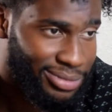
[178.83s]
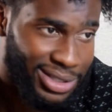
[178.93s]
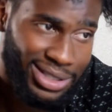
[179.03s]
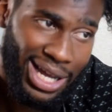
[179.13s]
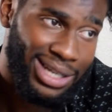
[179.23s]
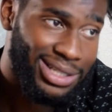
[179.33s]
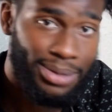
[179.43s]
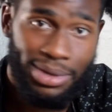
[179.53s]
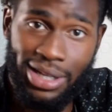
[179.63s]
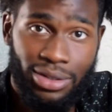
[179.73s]
It's time to
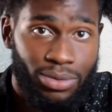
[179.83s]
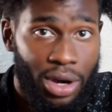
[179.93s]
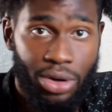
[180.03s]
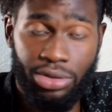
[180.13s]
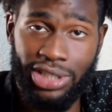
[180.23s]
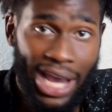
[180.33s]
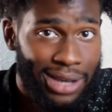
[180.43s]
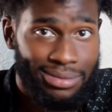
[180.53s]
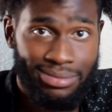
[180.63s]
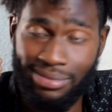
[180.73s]
tell him to hit the road, Jack.